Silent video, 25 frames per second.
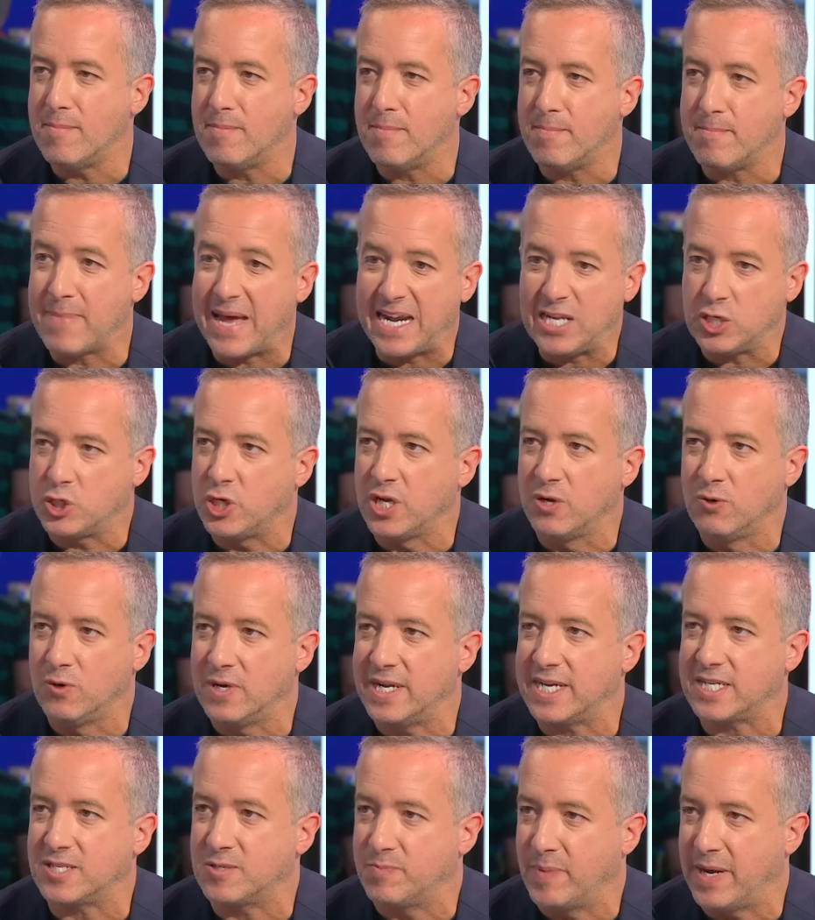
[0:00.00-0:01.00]
managerial
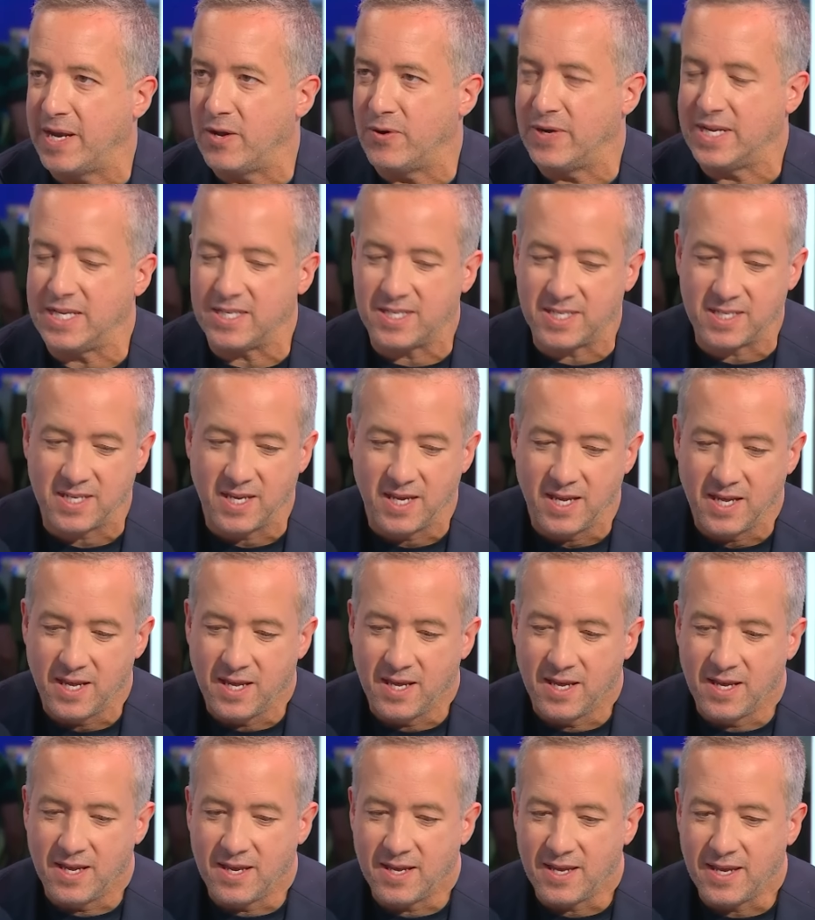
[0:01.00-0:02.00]
experience
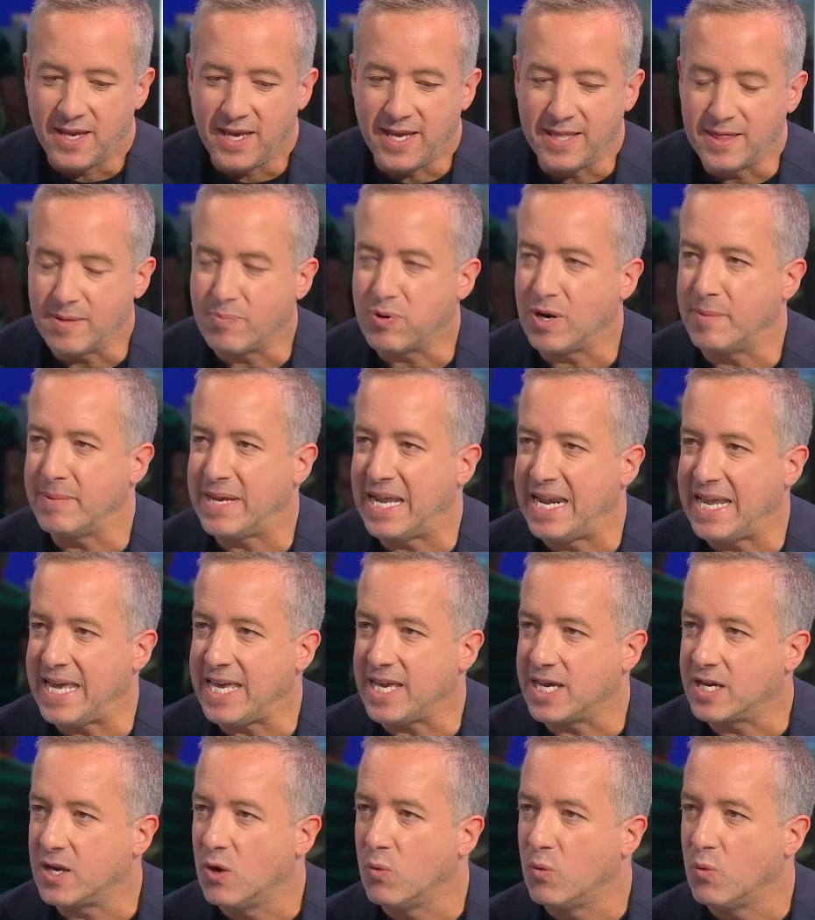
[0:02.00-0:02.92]
in the Premier League?